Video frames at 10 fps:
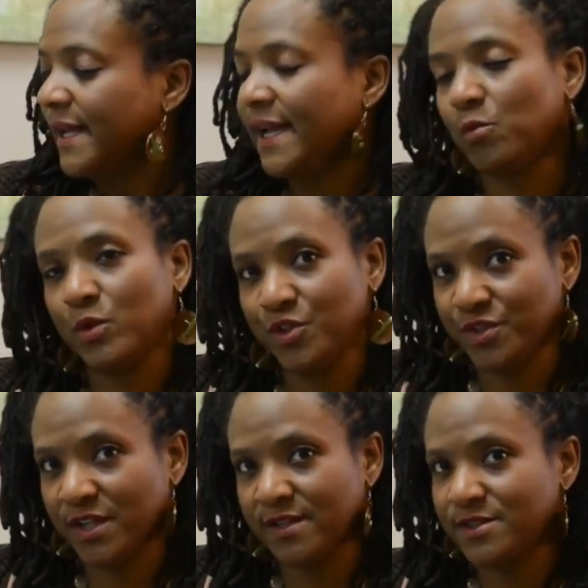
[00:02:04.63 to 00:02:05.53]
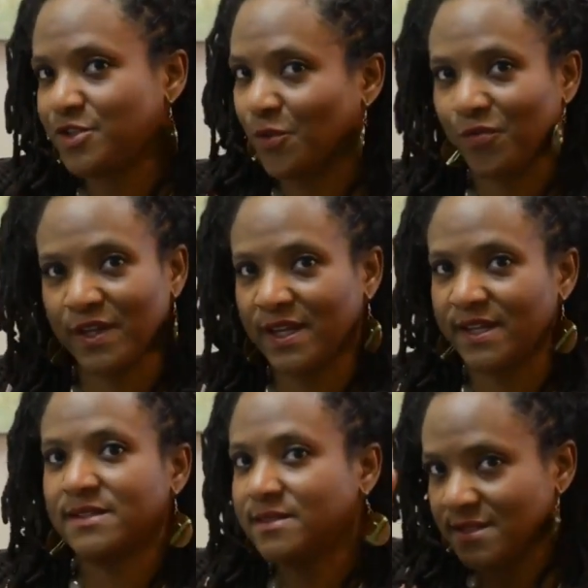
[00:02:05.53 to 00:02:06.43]
And when you're done, don't
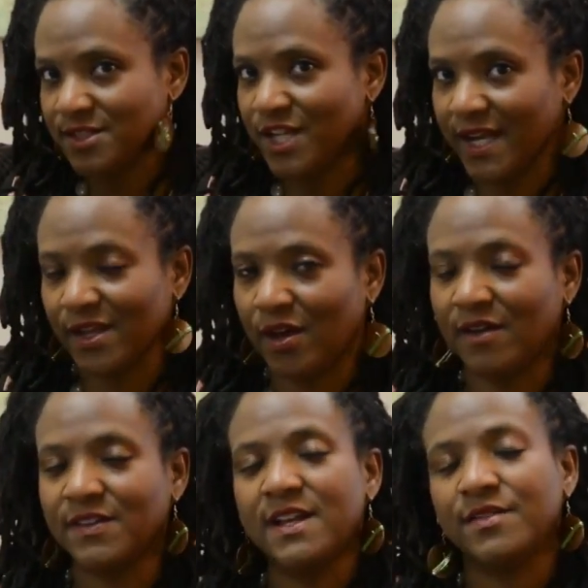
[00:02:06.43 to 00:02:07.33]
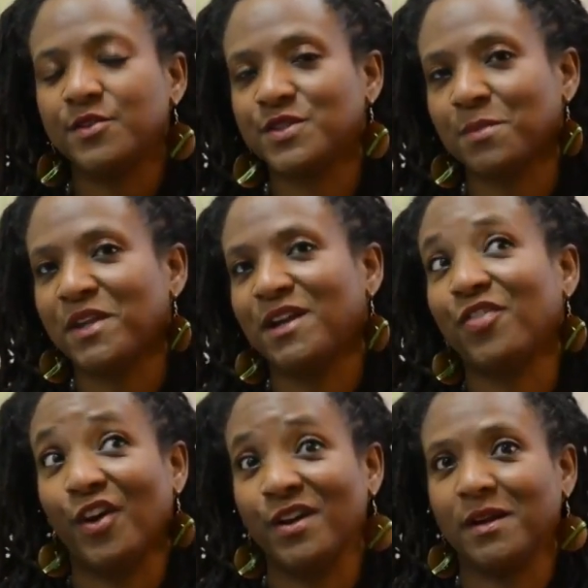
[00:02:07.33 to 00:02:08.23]
forget to check it off. There's something
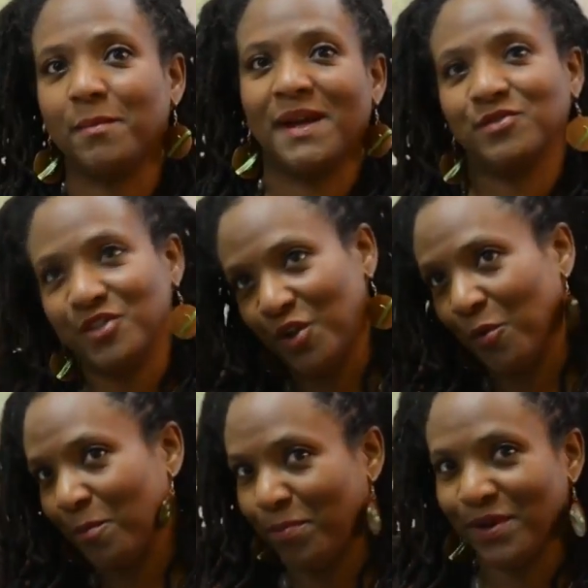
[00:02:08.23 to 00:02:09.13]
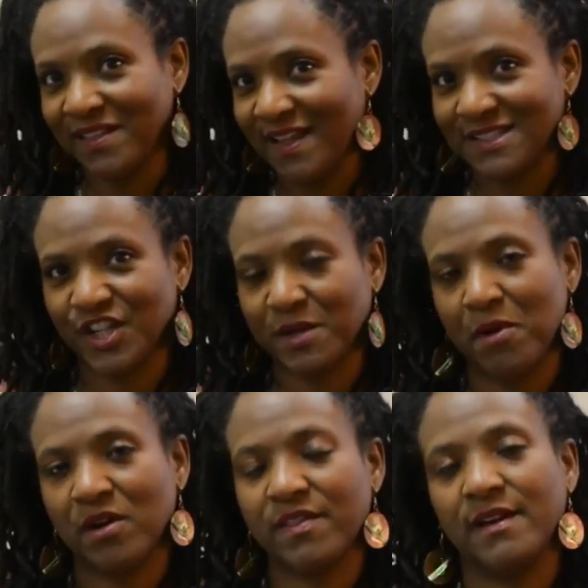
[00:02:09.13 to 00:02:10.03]
cathartic about, you know, putting that check
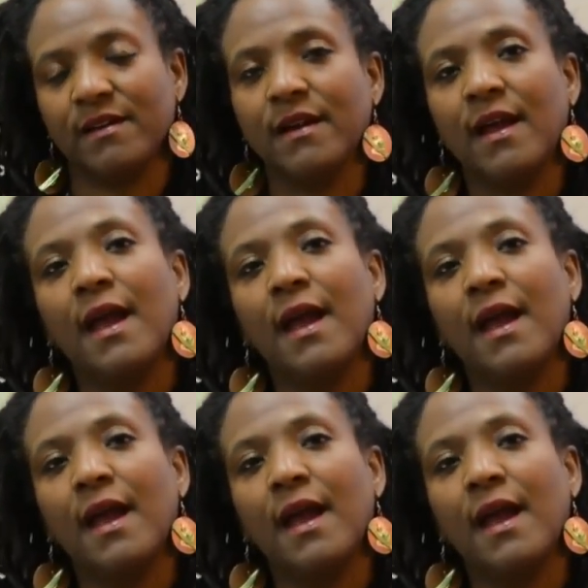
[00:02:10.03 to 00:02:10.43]
mark there.